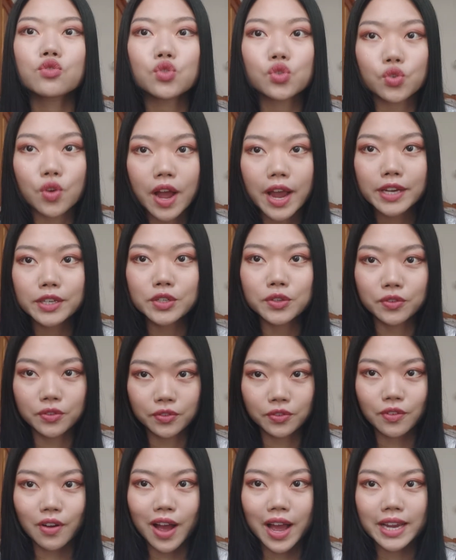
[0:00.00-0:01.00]
try to
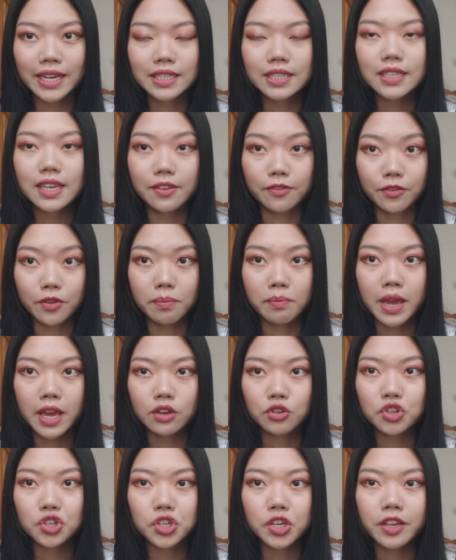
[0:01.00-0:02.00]
find
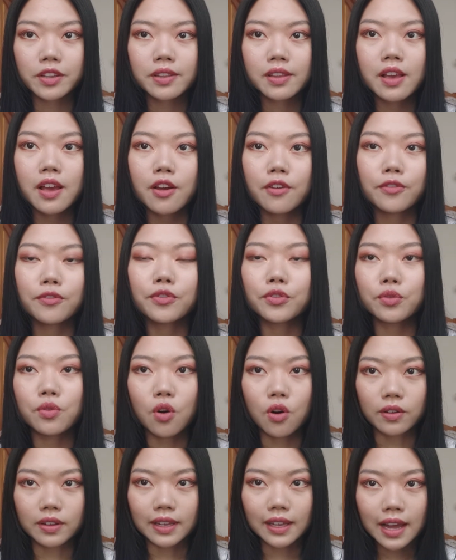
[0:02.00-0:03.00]
information through
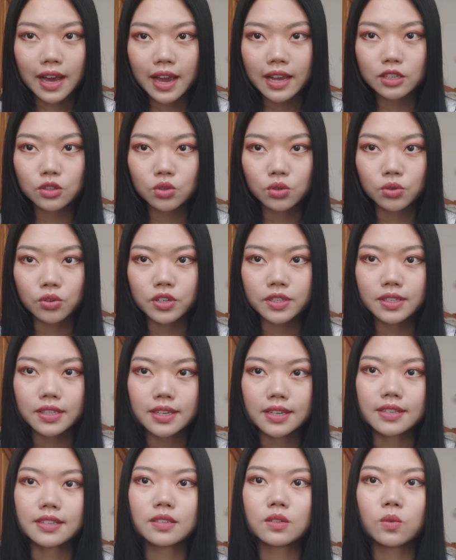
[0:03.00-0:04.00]
online
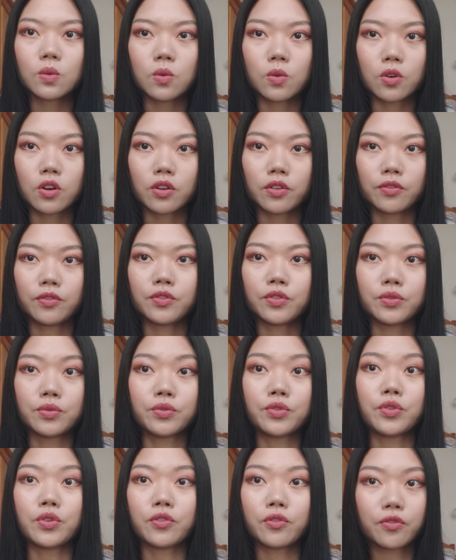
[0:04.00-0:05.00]
sources or
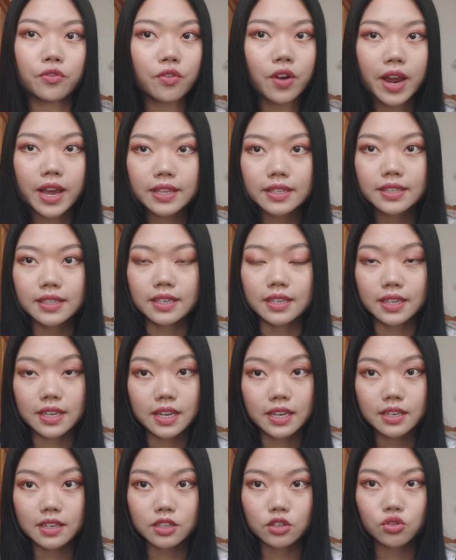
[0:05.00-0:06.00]
through your friends in the
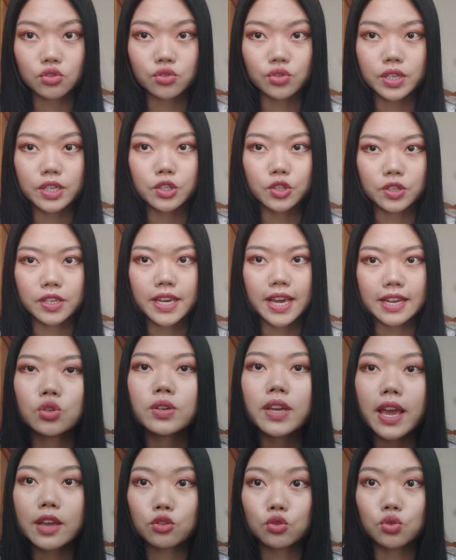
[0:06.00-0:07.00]
industry to,
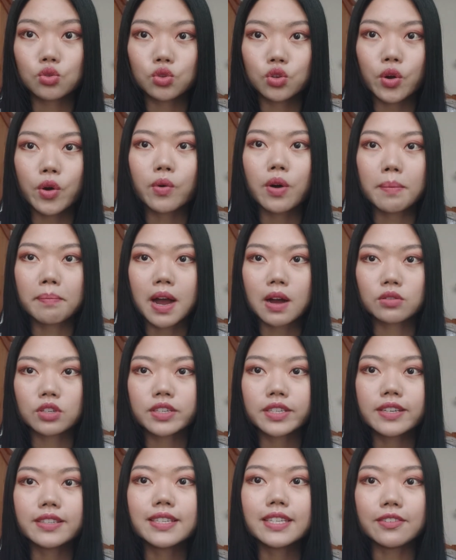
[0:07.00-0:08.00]
to get to know
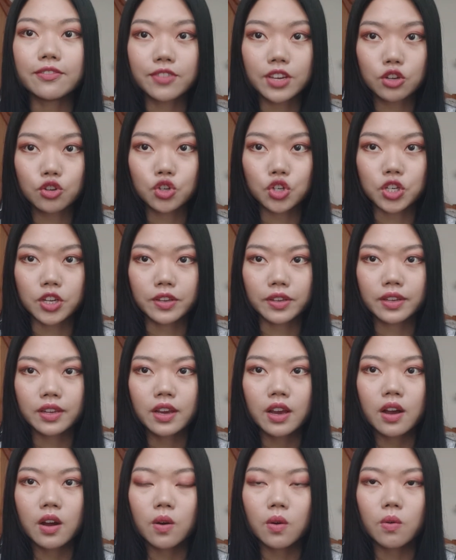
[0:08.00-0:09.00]
about the
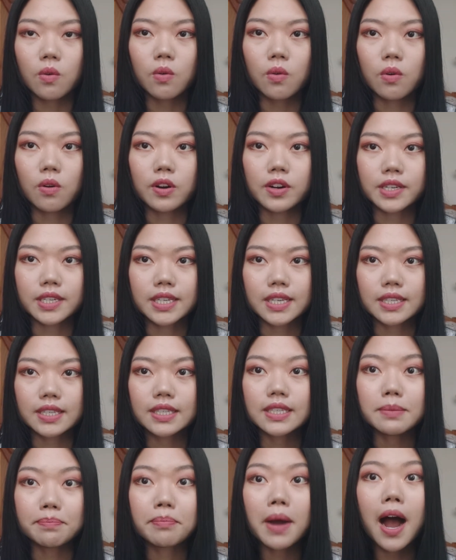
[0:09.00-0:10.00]
division or
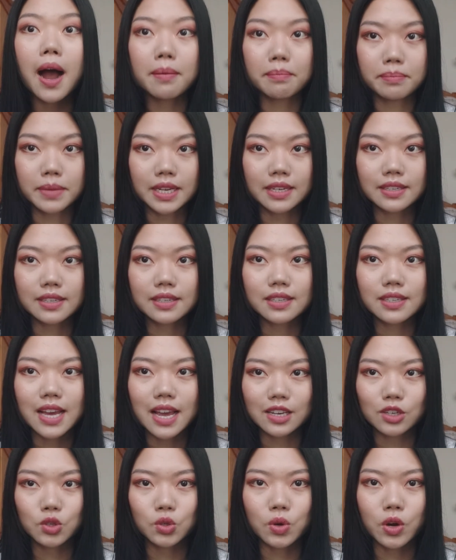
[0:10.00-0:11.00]
this department
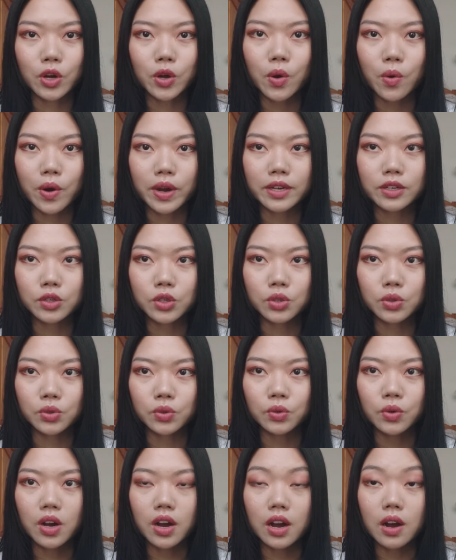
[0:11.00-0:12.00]
that you are going
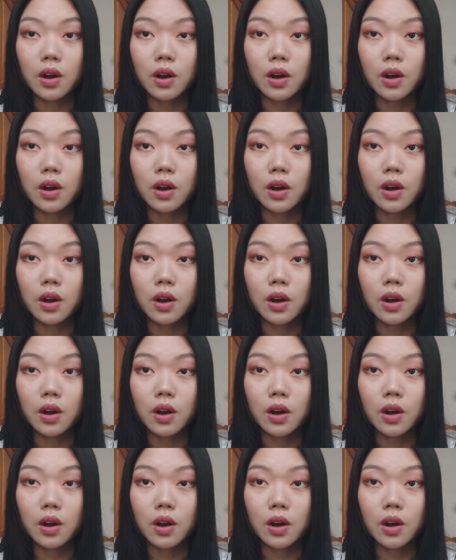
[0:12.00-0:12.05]
to